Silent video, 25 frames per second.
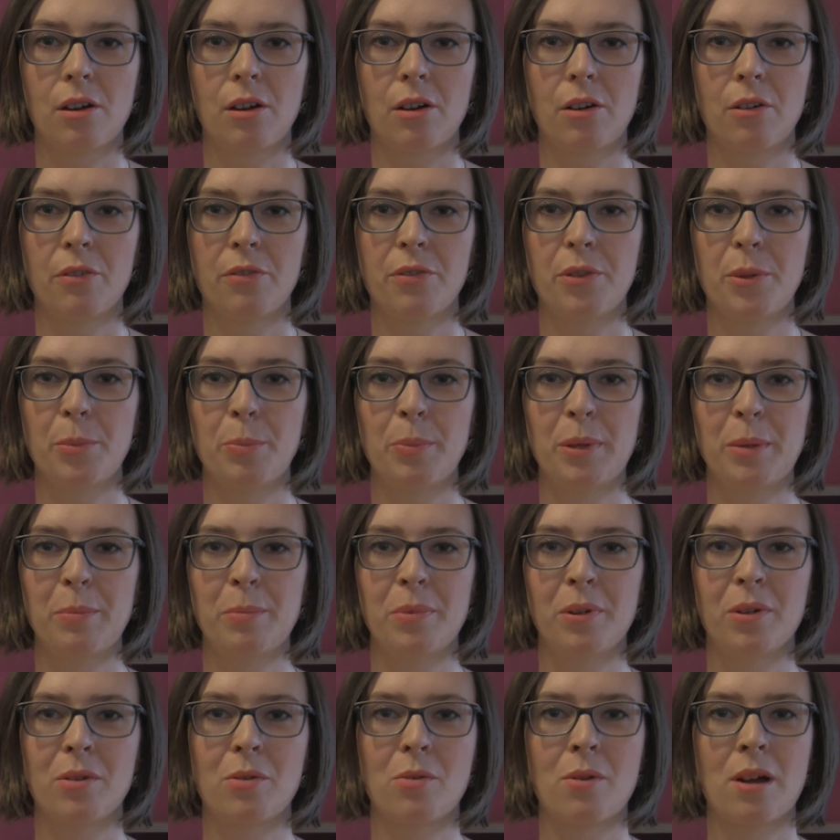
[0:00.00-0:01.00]
of the
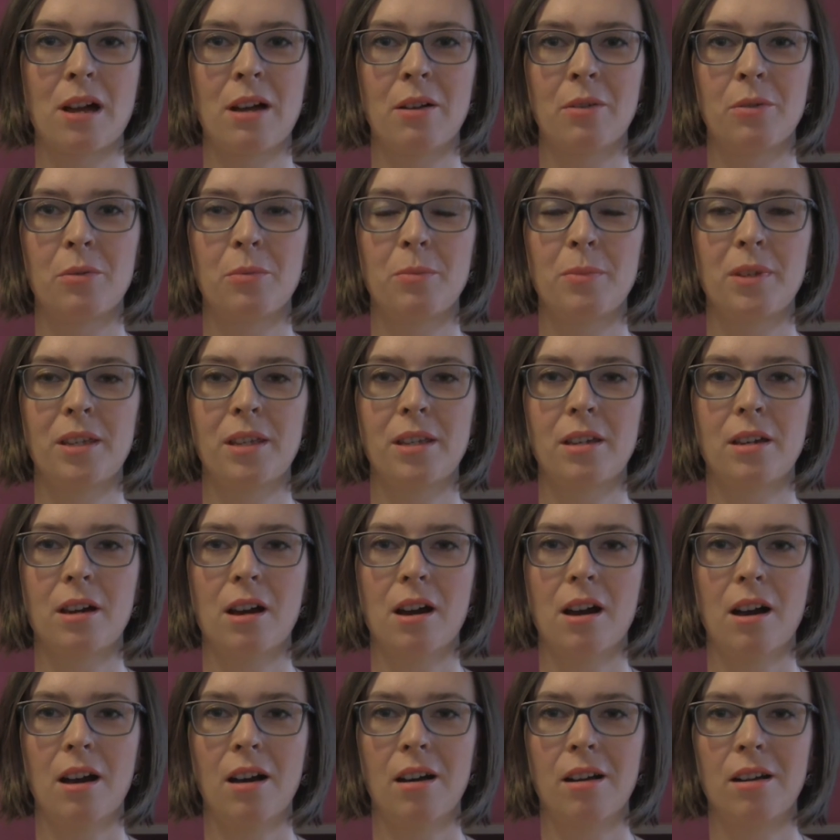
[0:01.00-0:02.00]
people around me
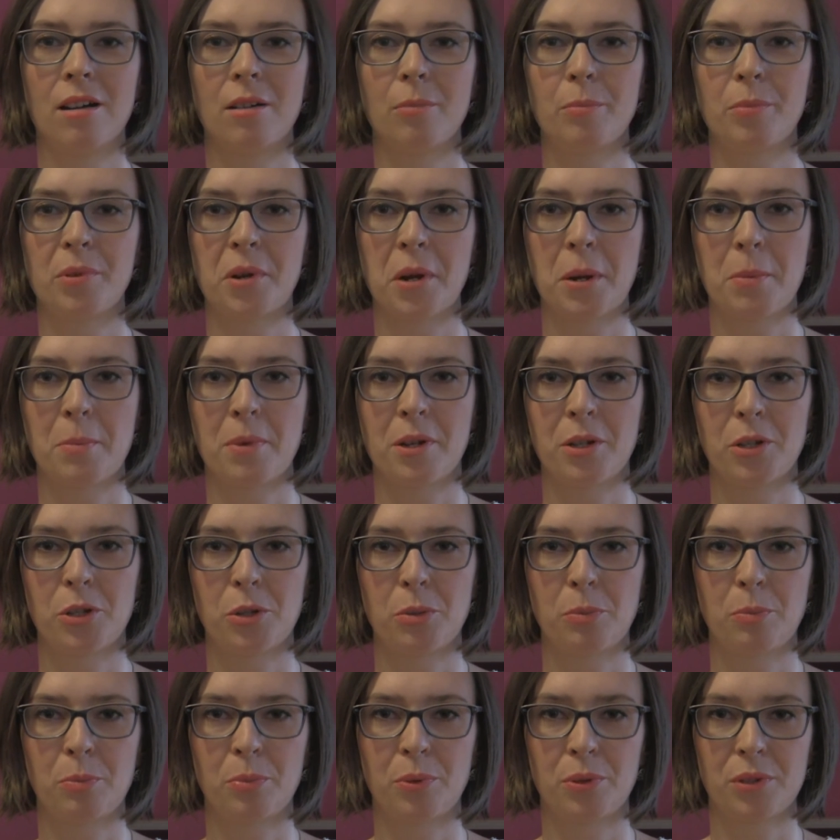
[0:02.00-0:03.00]
are pretty
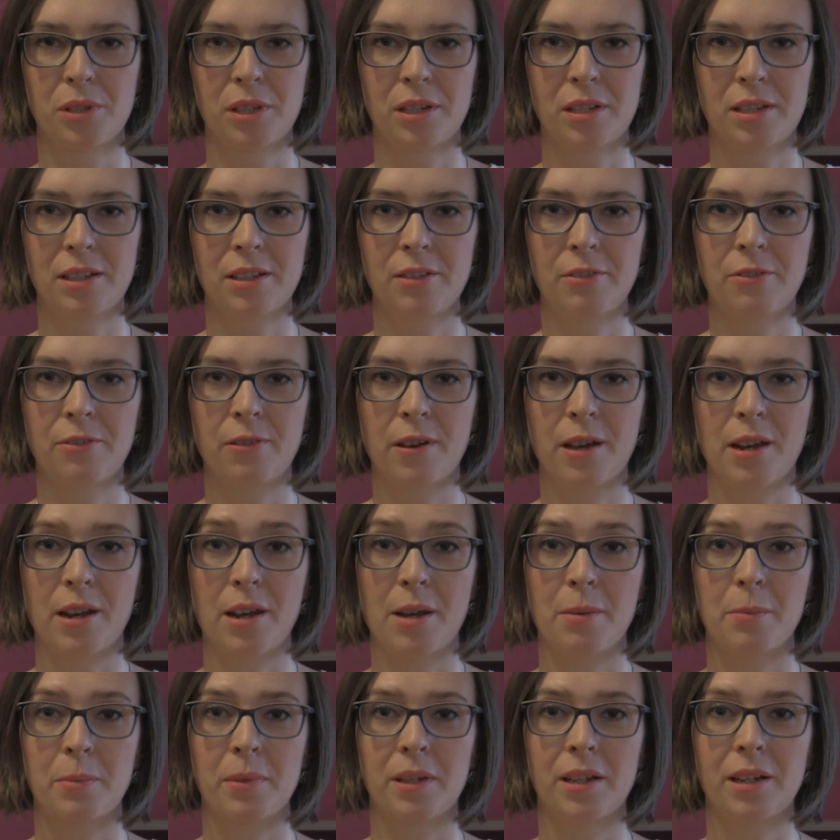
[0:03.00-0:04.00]
much positive and
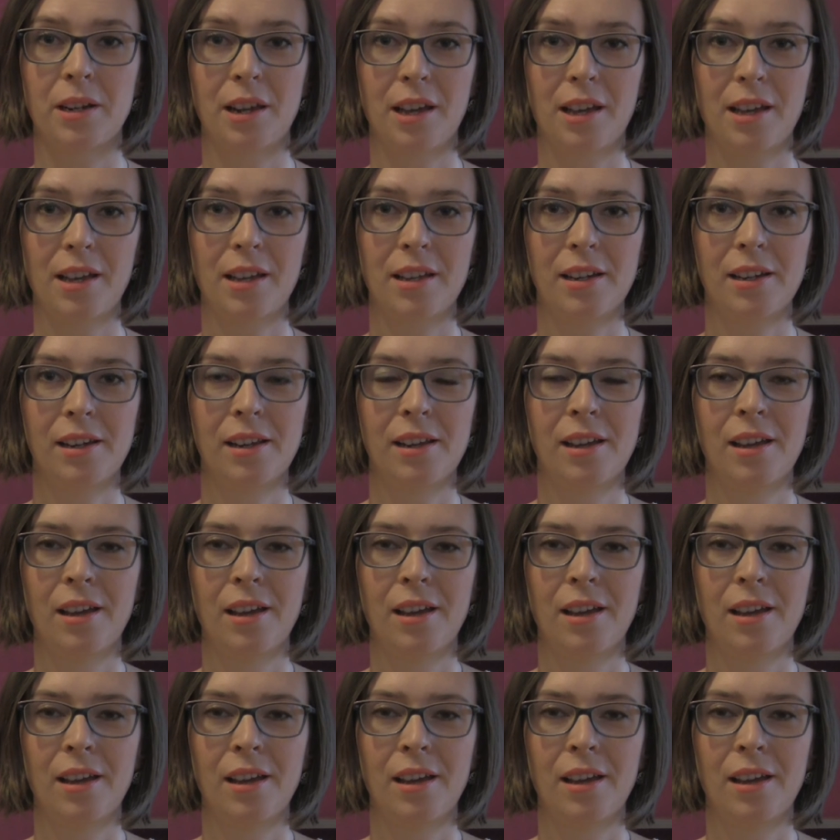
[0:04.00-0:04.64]
I'm glad.